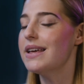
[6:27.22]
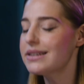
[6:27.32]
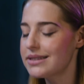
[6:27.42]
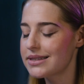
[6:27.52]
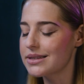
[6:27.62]

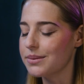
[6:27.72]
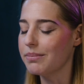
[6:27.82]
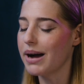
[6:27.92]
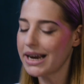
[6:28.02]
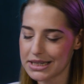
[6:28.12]
This
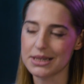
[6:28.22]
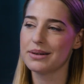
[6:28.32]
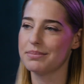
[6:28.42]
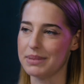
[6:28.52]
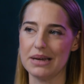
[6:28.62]
might
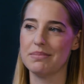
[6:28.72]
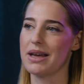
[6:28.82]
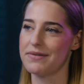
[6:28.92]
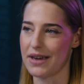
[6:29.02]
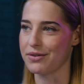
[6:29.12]
be
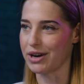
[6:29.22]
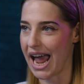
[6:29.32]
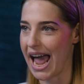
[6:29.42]
my favorite